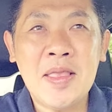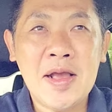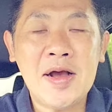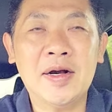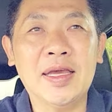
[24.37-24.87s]

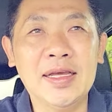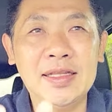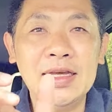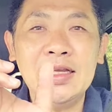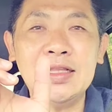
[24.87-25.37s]
okay,
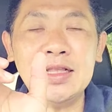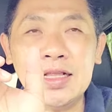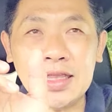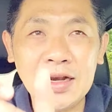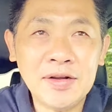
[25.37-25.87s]
the
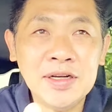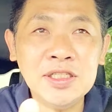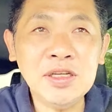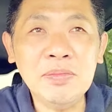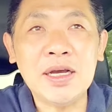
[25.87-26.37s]

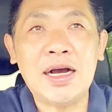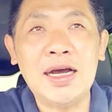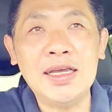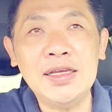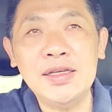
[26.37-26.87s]
technology
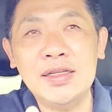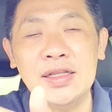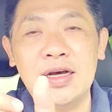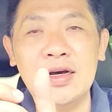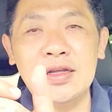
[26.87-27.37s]
behind
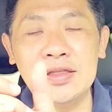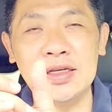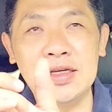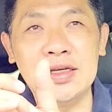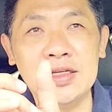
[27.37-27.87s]

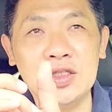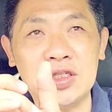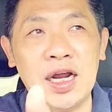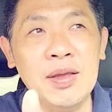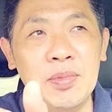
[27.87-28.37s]
the
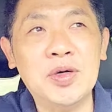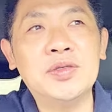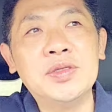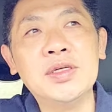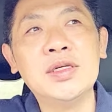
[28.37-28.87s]
dry mode
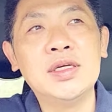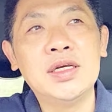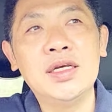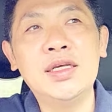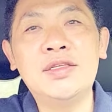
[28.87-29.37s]

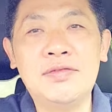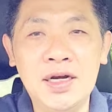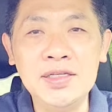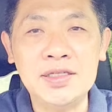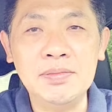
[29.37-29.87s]
is
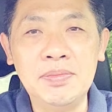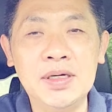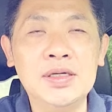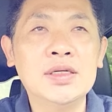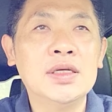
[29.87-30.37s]
very
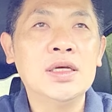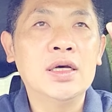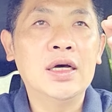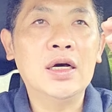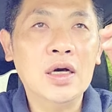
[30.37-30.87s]
simple.
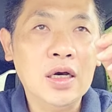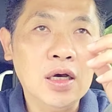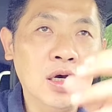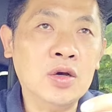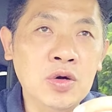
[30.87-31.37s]

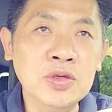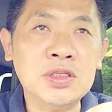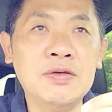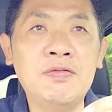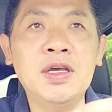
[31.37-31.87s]
A cold
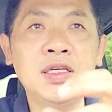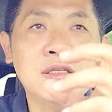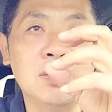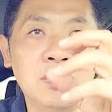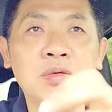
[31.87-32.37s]

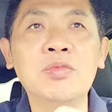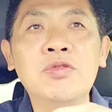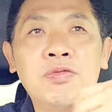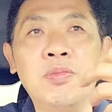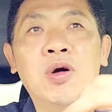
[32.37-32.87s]
surface
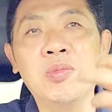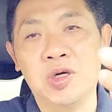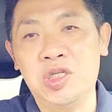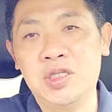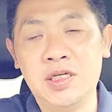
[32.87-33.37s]
remove more
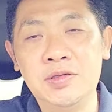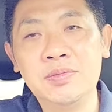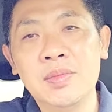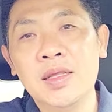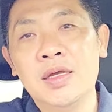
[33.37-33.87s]
moisture.
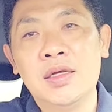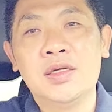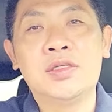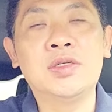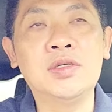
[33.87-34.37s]

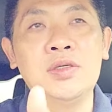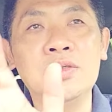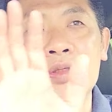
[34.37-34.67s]
So